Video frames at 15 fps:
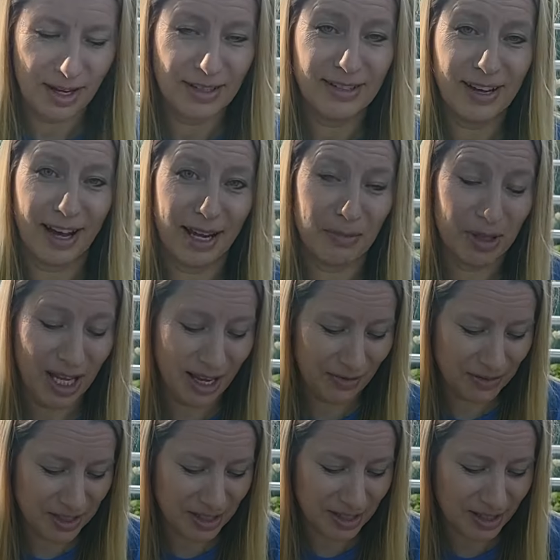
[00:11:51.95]
time
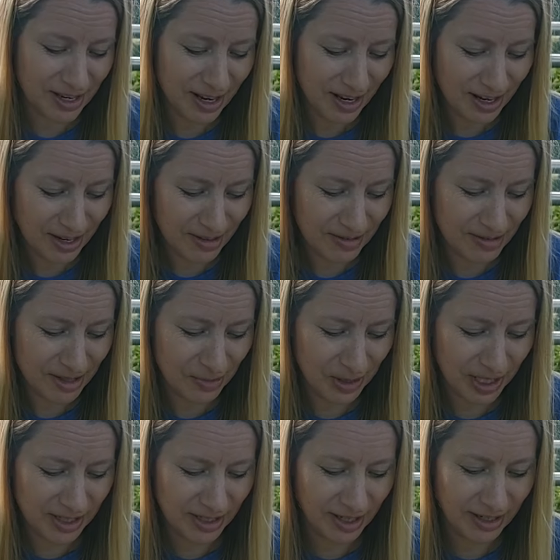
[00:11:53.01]
left in the day, so we
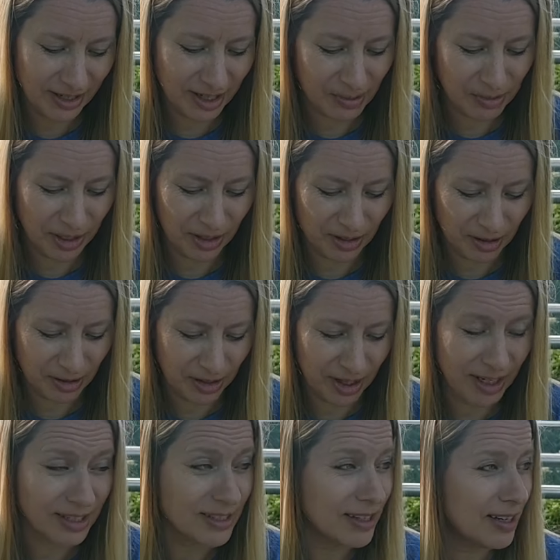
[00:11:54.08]
decided to come here.
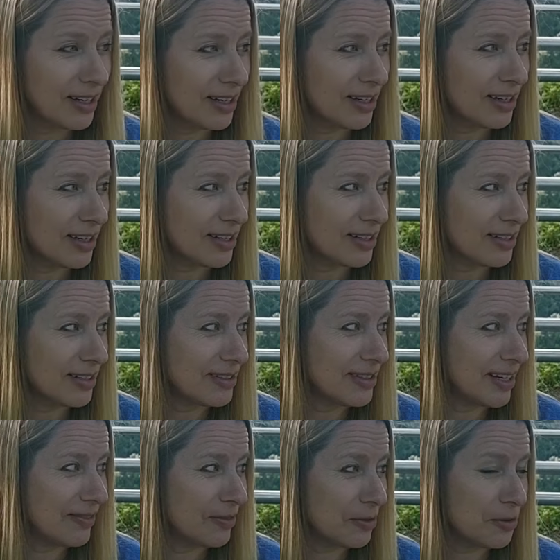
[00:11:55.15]
It's
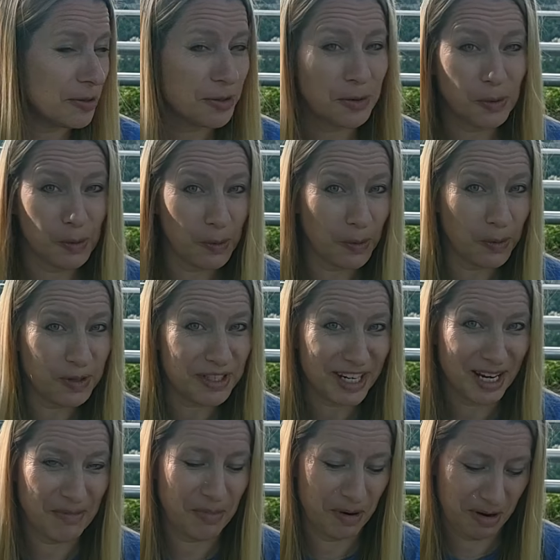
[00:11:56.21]
Devil's Hole
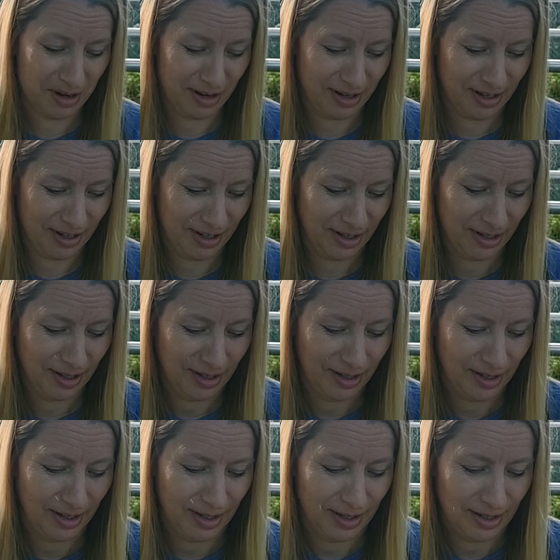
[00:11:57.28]
State Park.
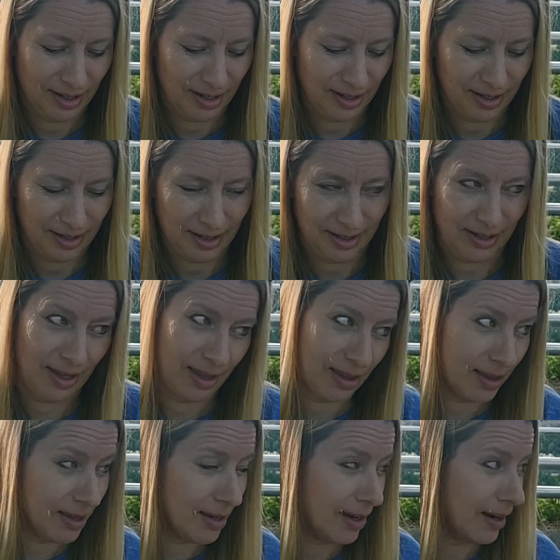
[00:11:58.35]
I
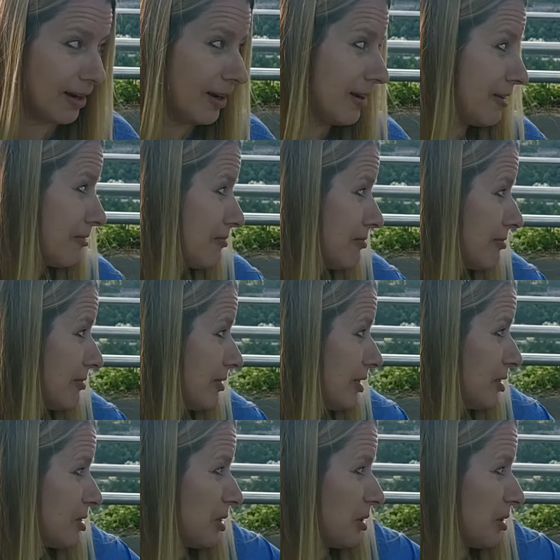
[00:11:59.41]
think there's a